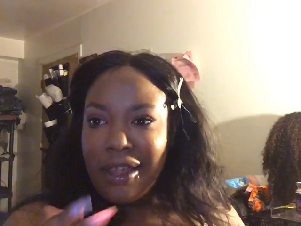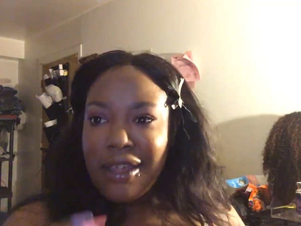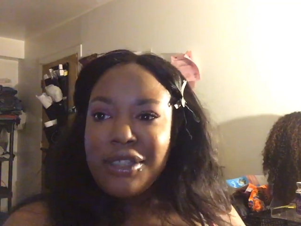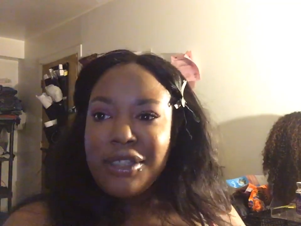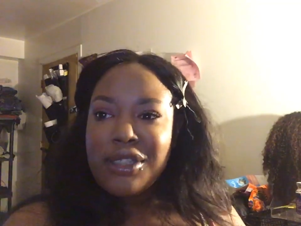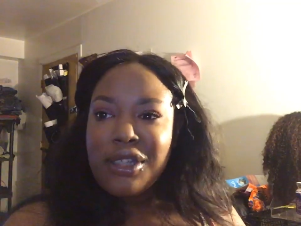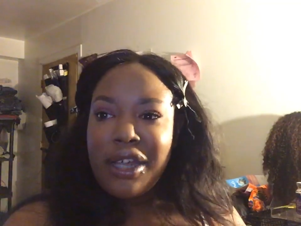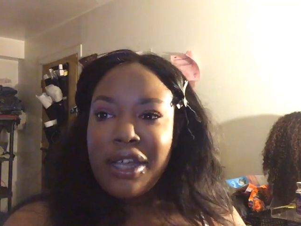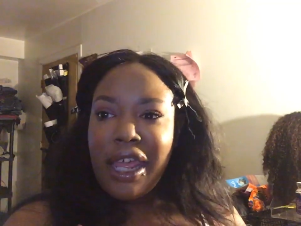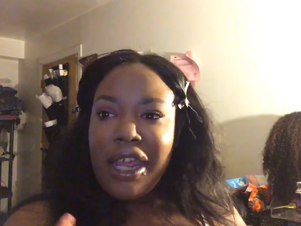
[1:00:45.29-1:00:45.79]

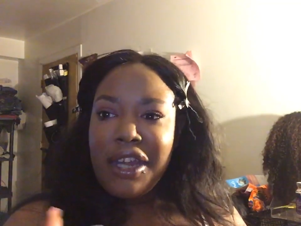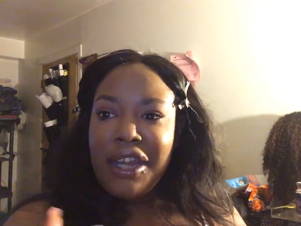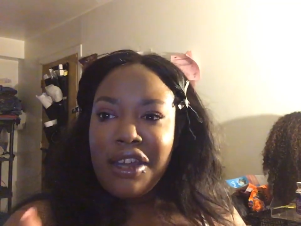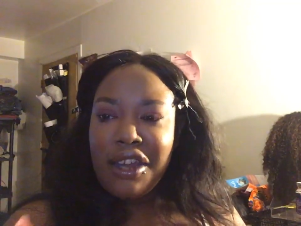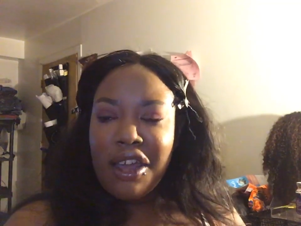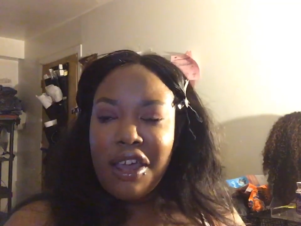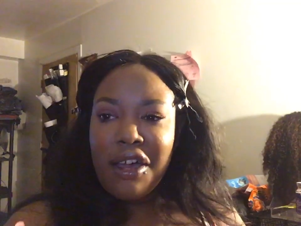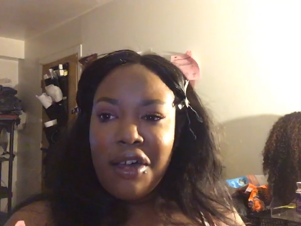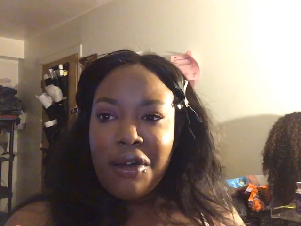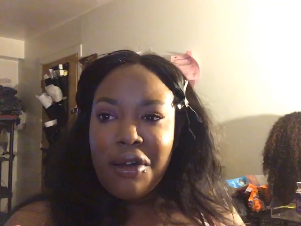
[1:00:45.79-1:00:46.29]
So, they
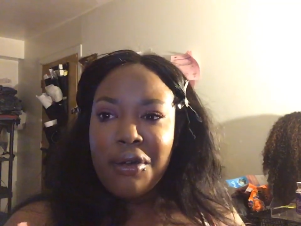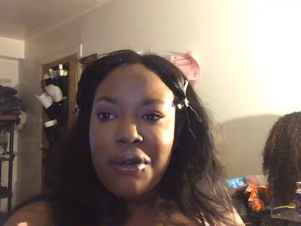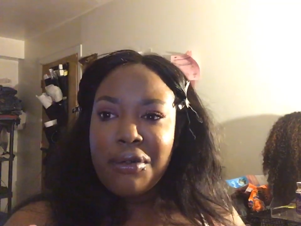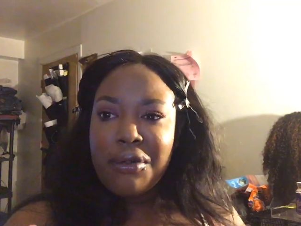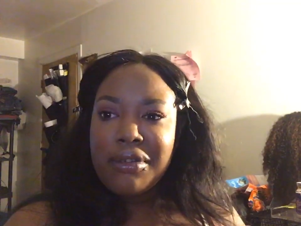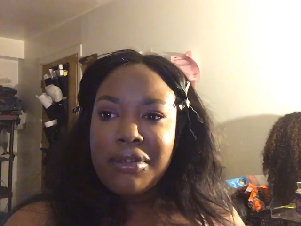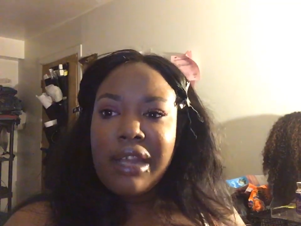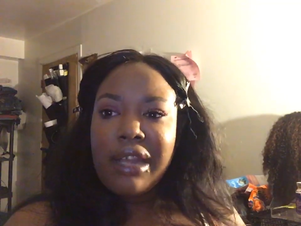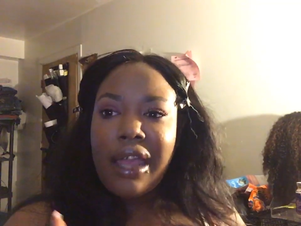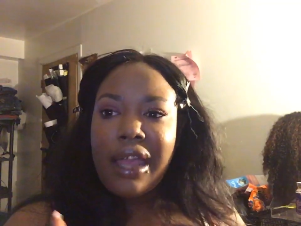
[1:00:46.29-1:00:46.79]

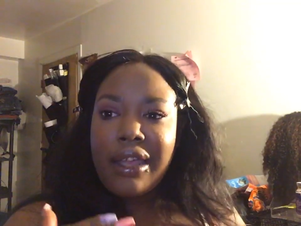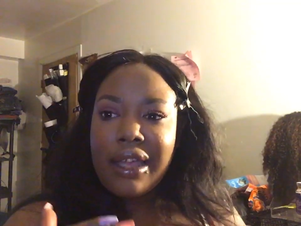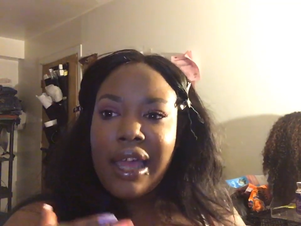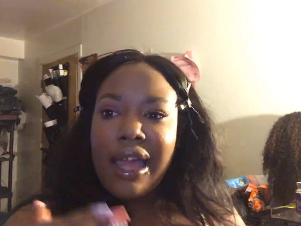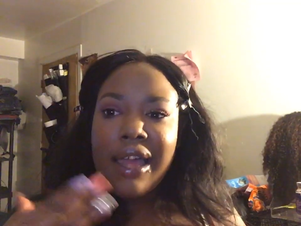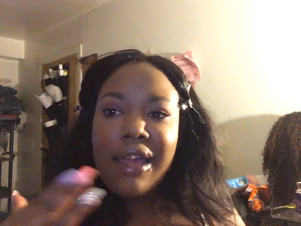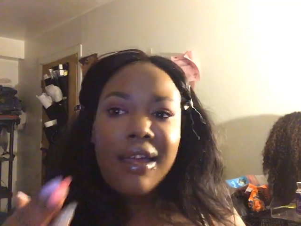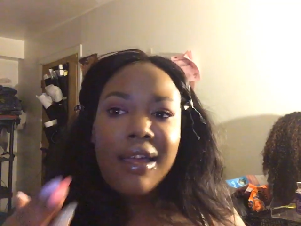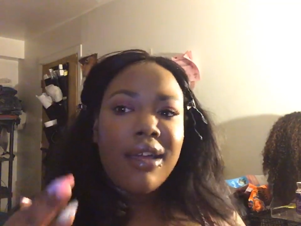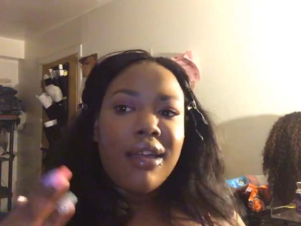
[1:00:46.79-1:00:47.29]
know, like,
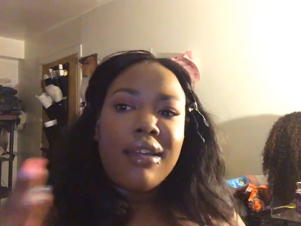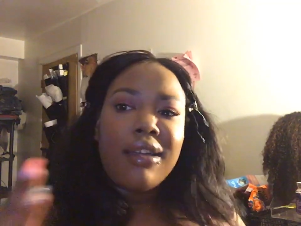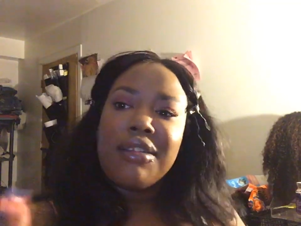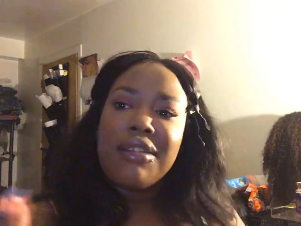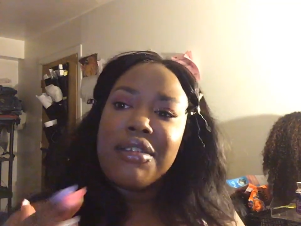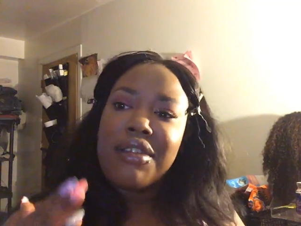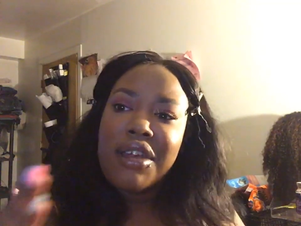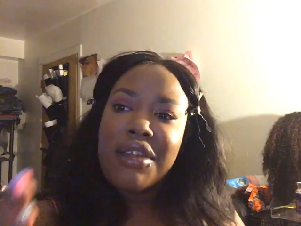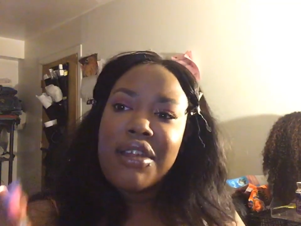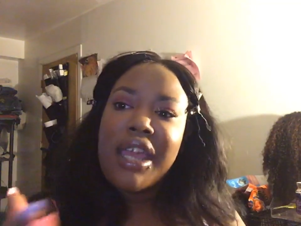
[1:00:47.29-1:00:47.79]

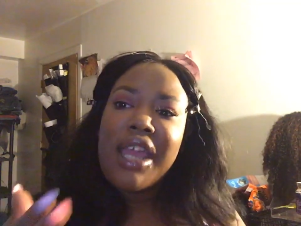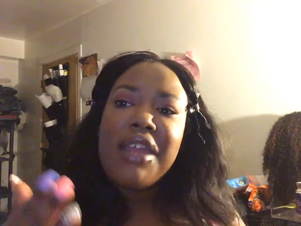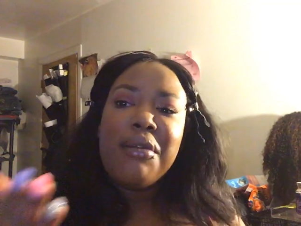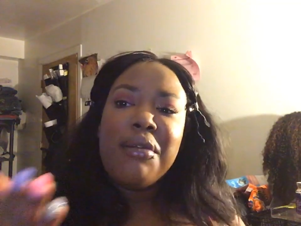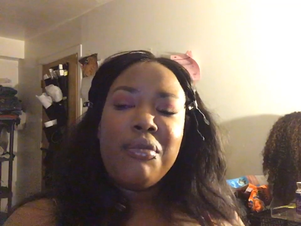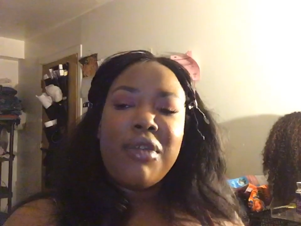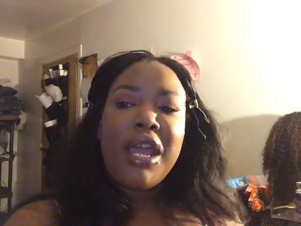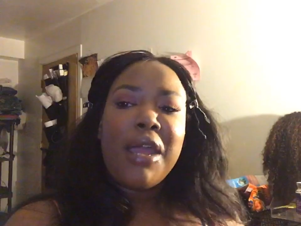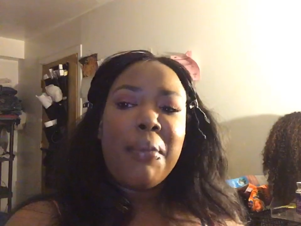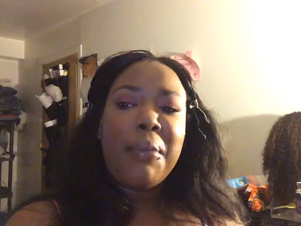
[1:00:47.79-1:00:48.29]
you know,
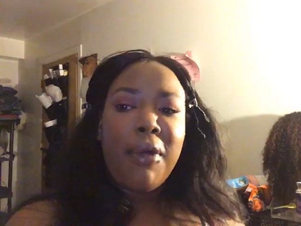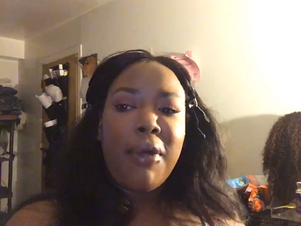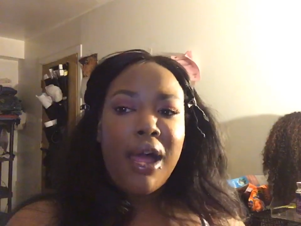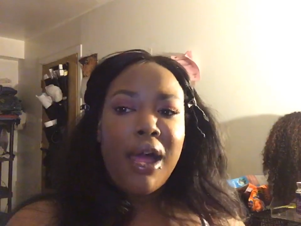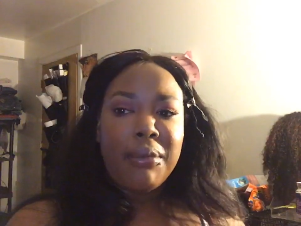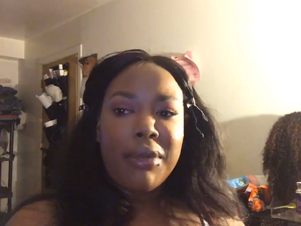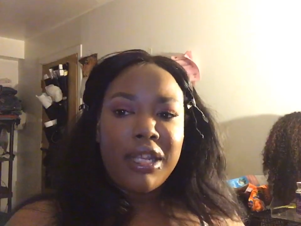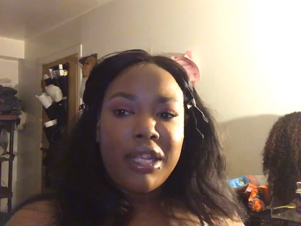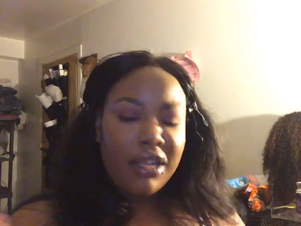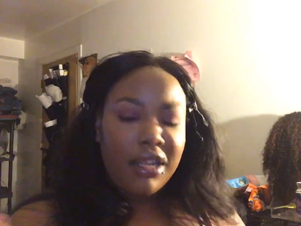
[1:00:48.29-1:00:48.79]
they
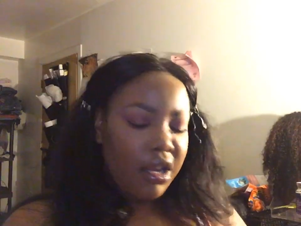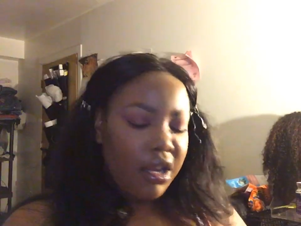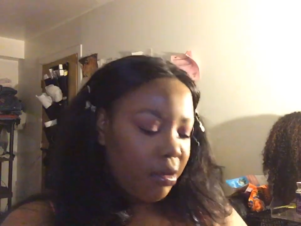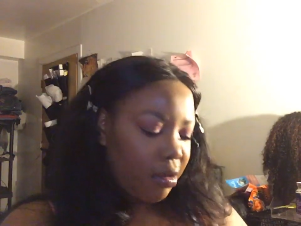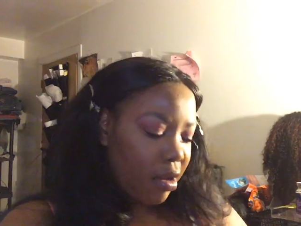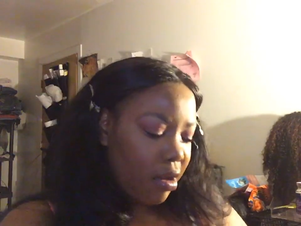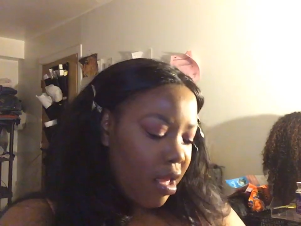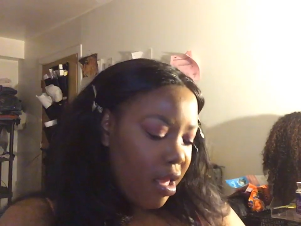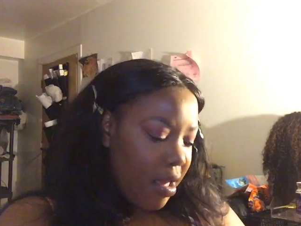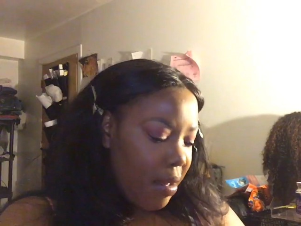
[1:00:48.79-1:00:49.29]
probably know.